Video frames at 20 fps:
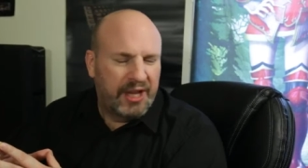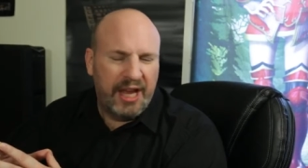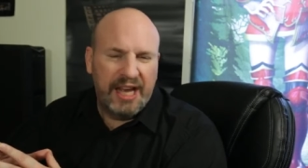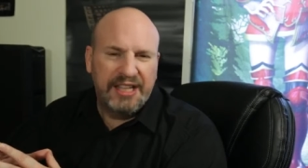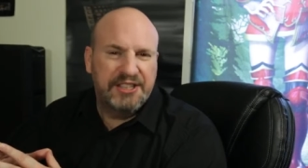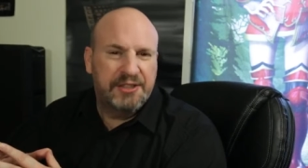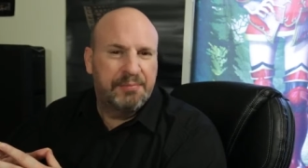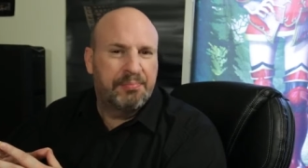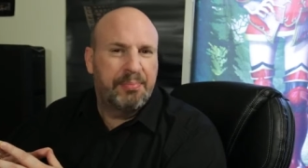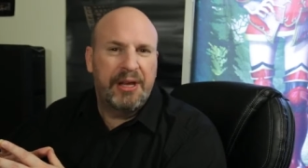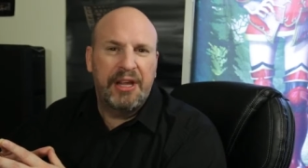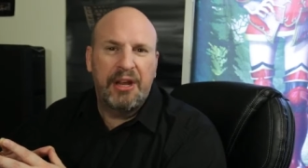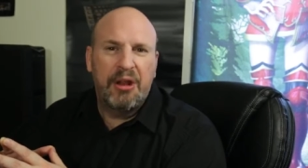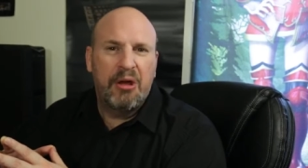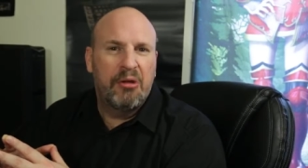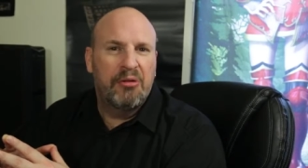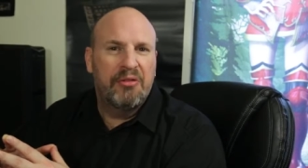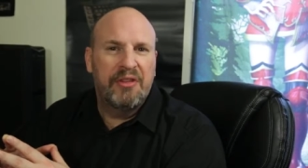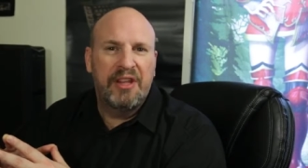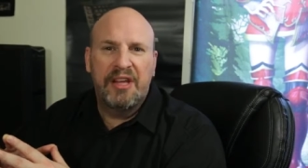I spit
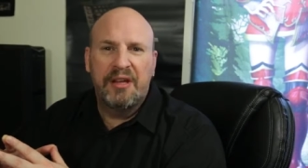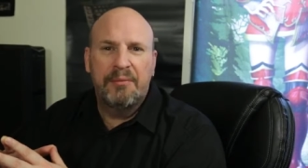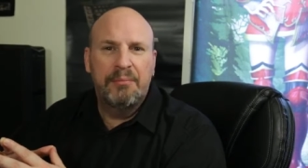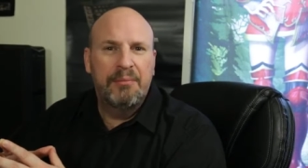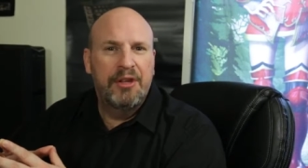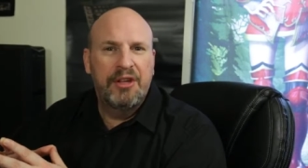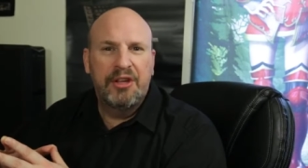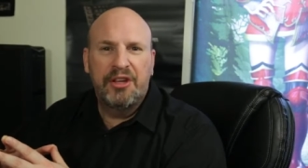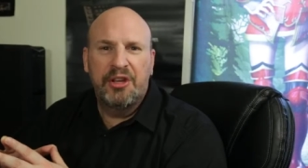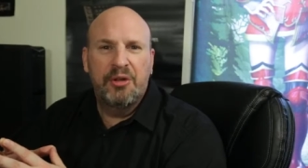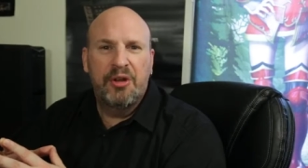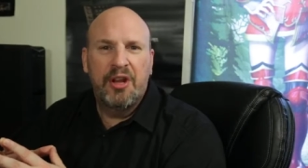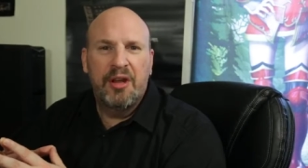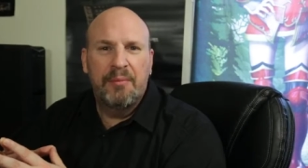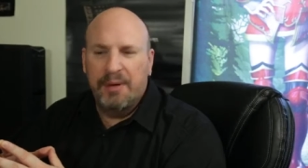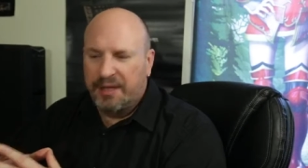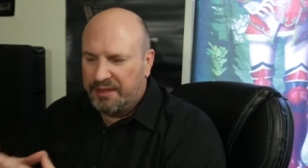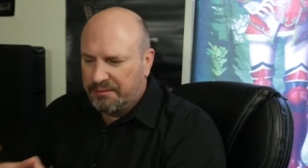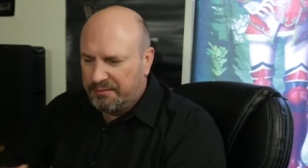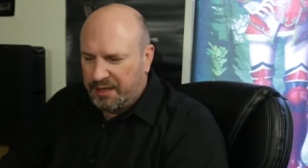on them. You know
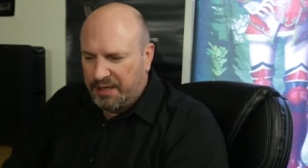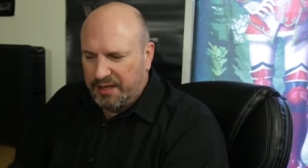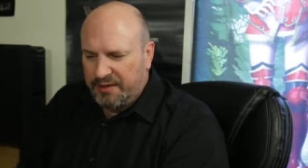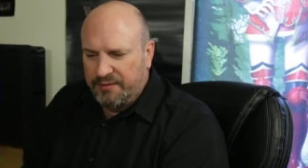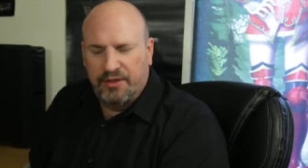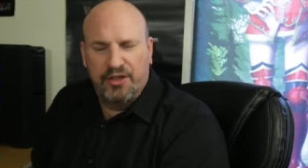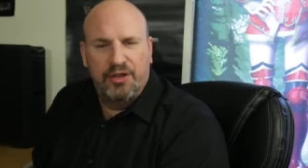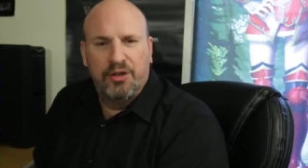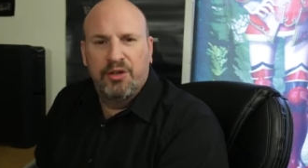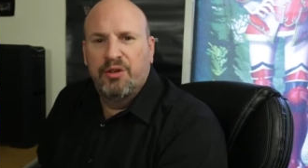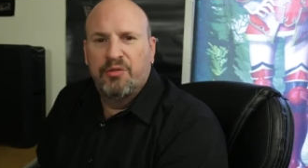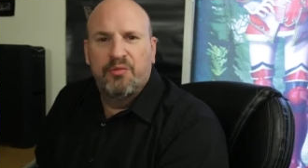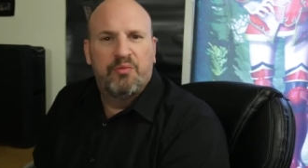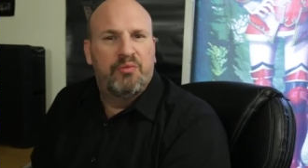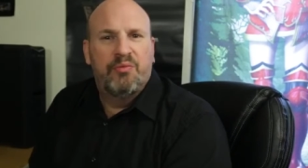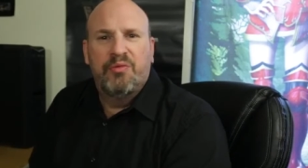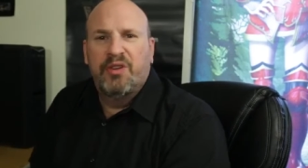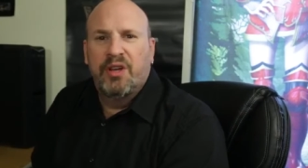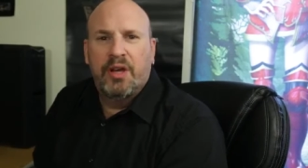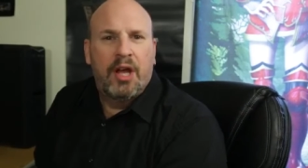what I mean? Even you know,
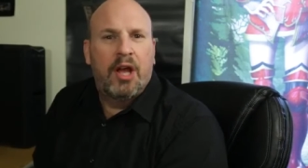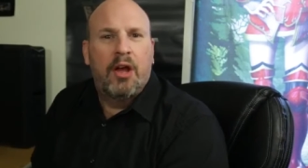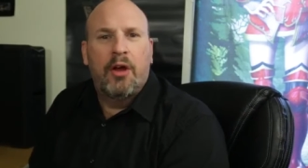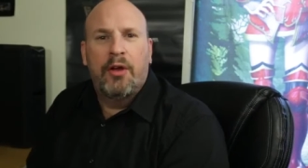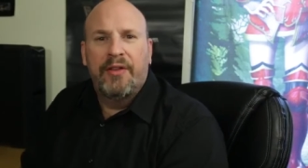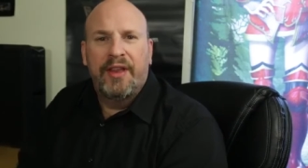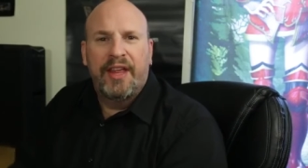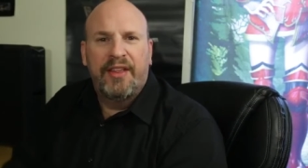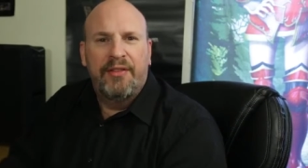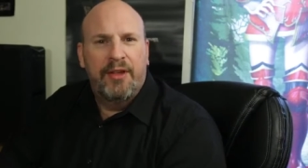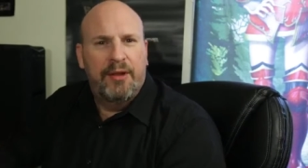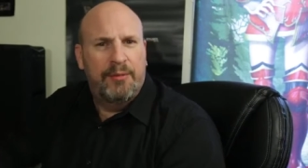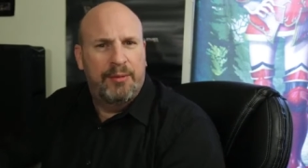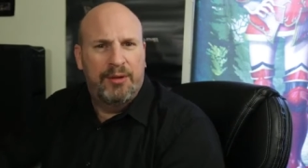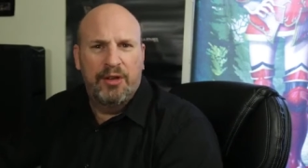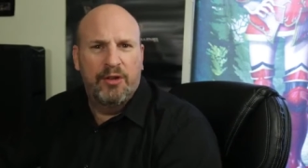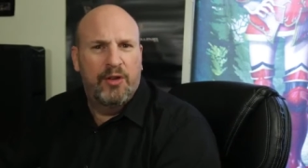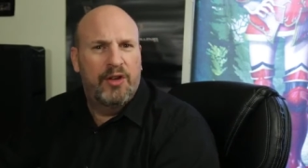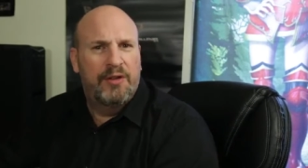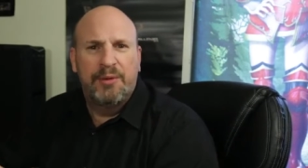on them.
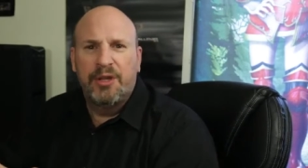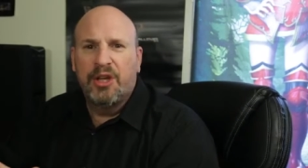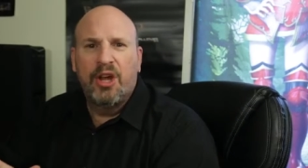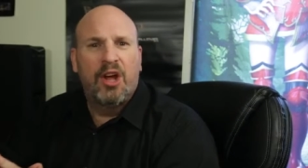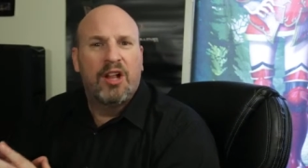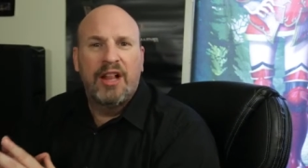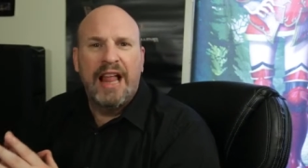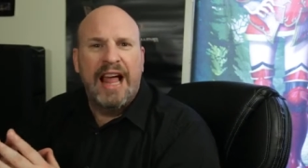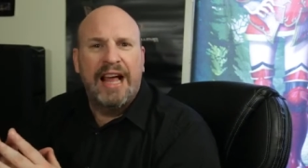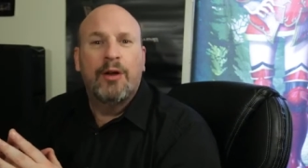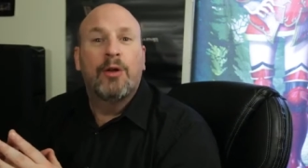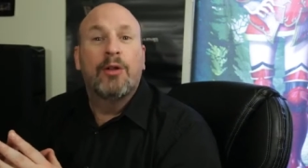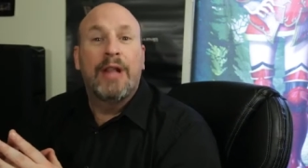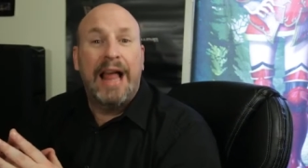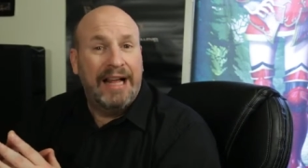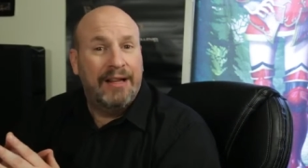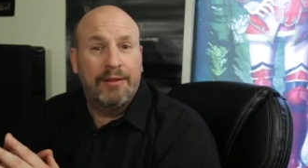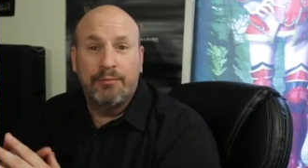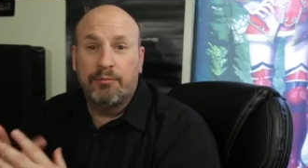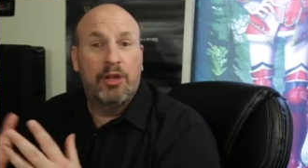You know, even y'all like them,
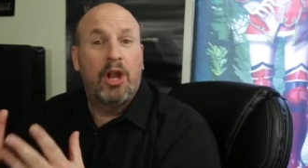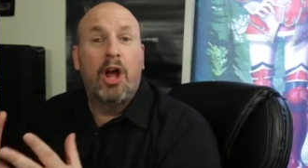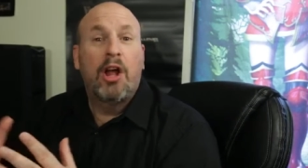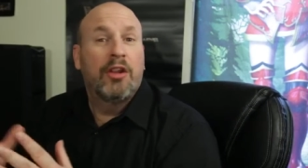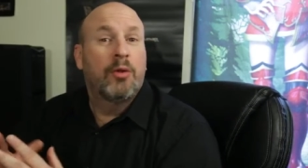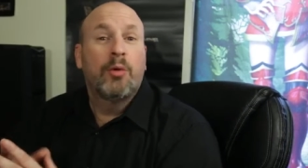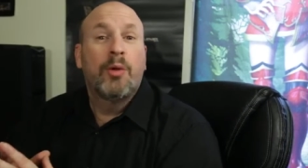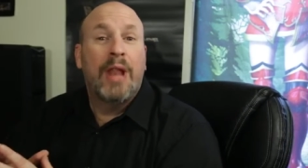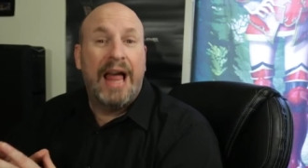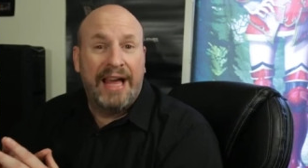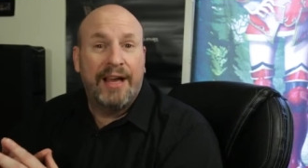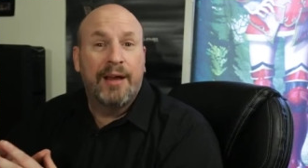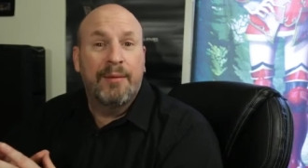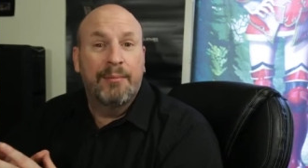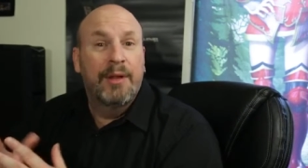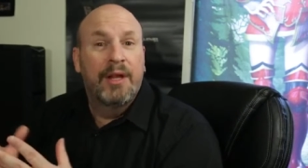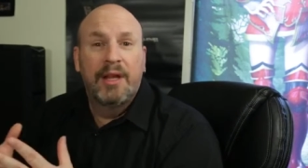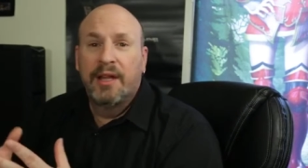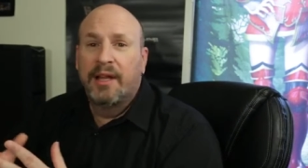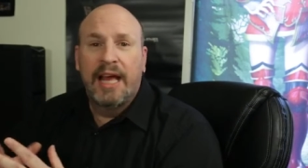like y'all don't like
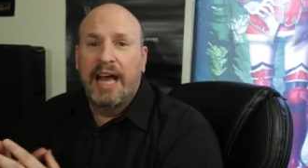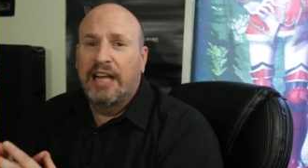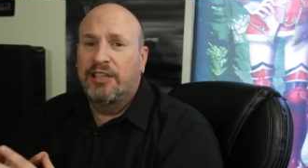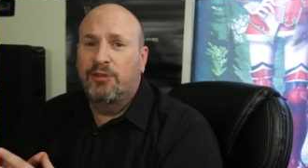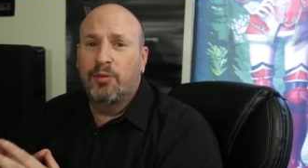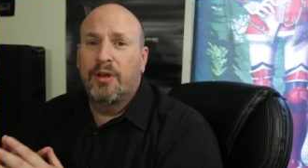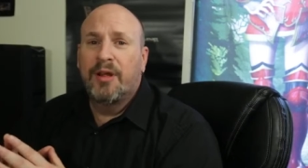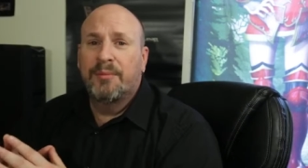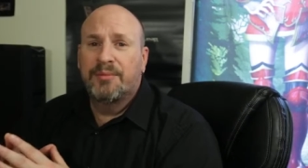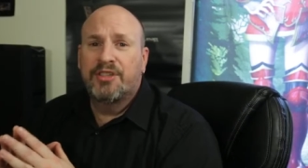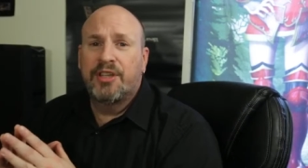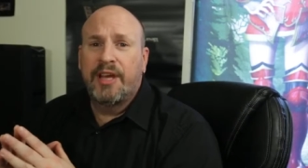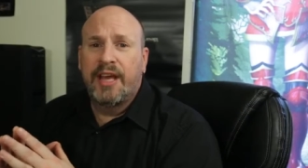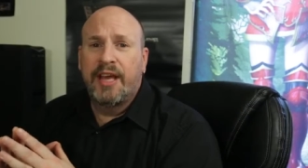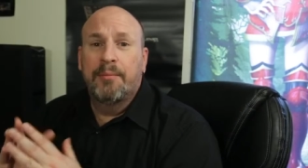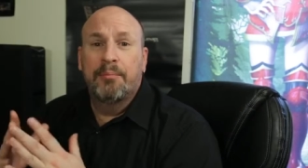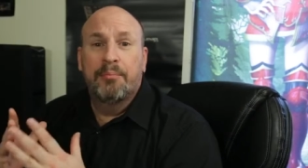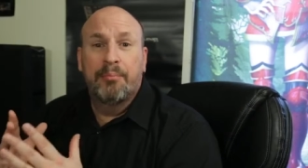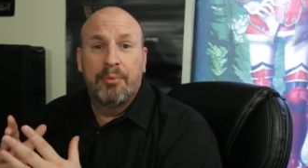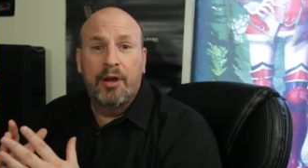them. That's what I'm
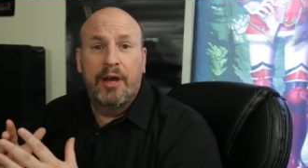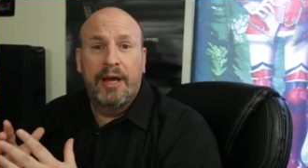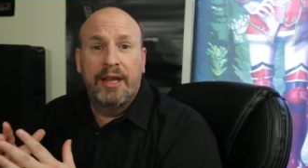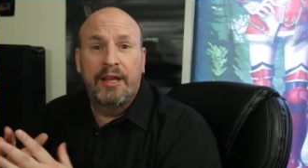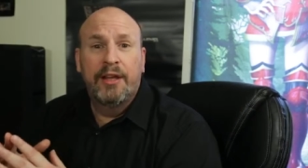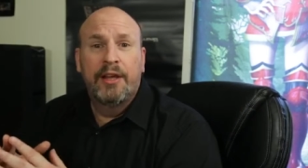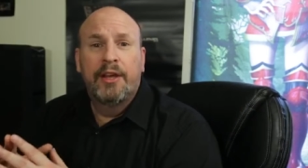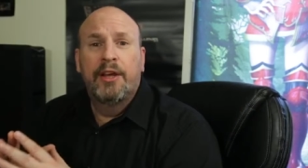saying. But